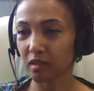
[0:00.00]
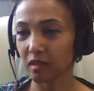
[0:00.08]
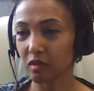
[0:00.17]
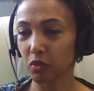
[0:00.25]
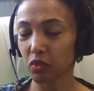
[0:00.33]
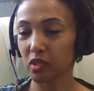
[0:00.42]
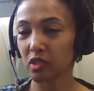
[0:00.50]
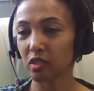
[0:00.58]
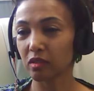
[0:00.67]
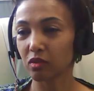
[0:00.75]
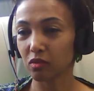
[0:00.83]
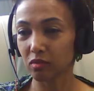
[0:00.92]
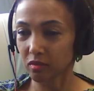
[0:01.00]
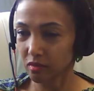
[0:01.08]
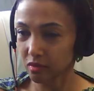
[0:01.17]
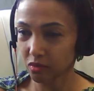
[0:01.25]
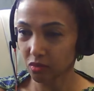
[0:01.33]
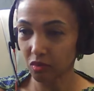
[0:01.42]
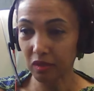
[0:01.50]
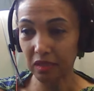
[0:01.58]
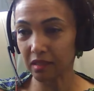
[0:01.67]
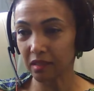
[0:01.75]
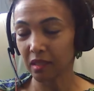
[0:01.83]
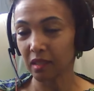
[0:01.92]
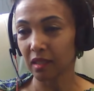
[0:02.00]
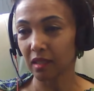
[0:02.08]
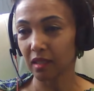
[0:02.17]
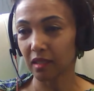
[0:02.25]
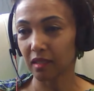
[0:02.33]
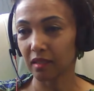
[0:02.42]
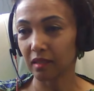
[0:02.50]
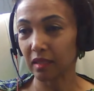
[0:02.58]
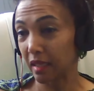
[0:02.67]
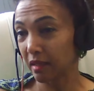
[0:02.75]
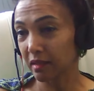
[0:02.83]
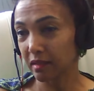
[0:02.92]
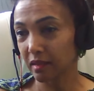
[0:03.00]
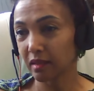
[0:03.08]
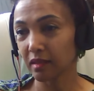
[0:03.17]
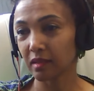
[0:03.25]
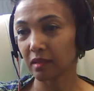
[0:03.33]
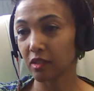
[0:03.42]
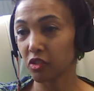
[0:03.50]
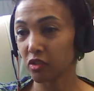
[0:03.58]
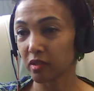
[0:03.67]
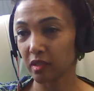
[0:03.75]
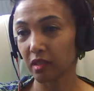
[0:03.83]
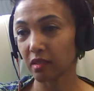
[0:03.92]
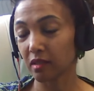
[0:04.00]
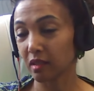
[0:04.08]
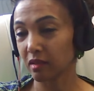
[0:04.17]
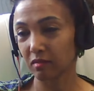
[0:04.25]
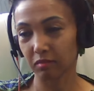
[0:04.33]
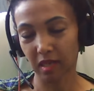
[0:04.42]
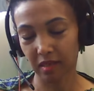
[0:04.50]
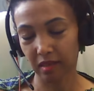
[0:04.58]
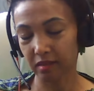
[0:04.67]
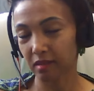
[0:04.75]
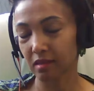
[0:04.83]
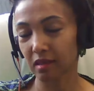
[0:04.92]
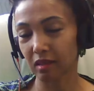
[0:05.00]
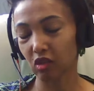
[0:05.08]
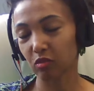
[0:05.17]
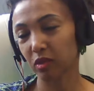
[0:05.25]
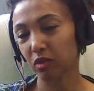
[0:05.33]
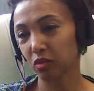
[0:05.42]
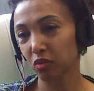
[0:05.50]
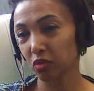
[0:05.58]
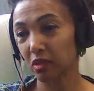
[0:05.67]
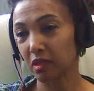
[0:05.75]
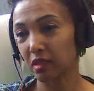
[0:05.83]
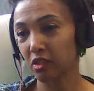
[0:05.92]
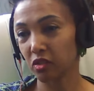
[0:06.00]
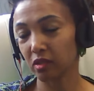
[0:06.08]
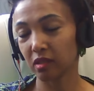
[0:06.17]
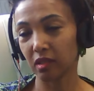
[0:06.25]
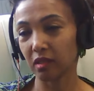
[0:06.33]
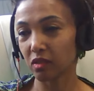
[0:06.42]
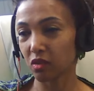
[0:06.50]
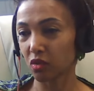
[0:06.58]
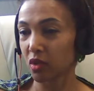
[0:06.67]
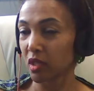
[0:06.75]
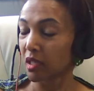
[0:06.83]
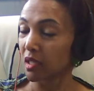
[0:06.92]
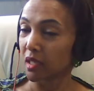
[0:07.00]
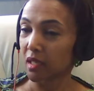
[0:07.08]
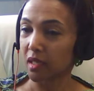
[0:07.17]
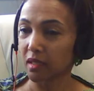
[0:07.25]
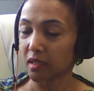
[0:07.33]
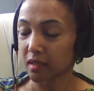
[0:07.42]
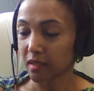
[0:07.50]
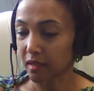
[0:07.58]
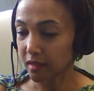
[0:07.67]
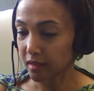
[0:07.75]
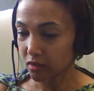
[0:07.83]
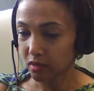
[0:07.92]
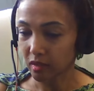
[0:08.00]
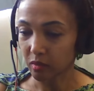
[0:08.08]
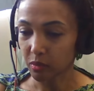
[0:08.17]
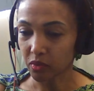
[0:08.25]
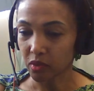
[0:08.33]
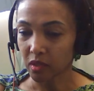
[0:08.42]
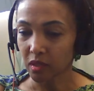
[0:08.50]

in this position to do only legal things, legit things, that my license allow me to do only legit things. So I cannot help you.